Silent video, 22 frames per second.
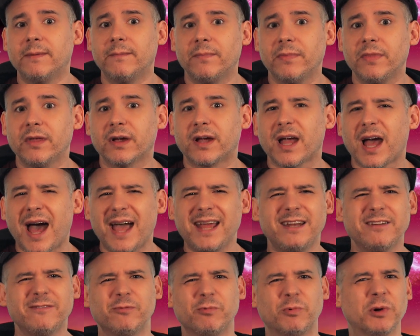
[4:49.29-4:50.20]
The
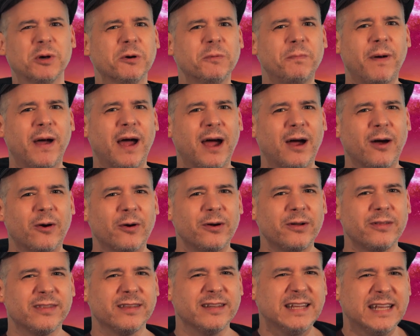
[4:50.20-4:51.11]
kind of
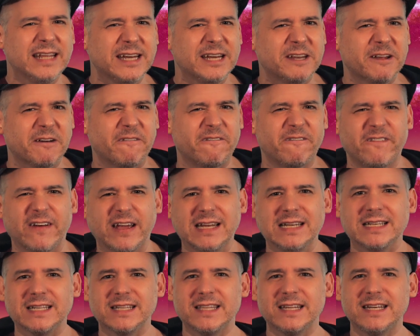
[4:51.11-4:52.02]
willpower needed to fight
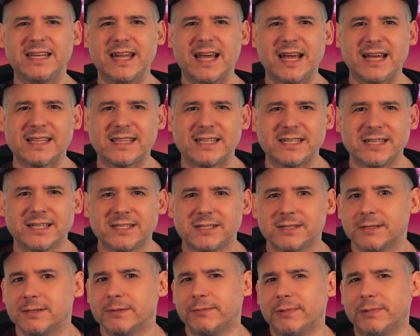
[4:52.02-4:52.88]
into the death just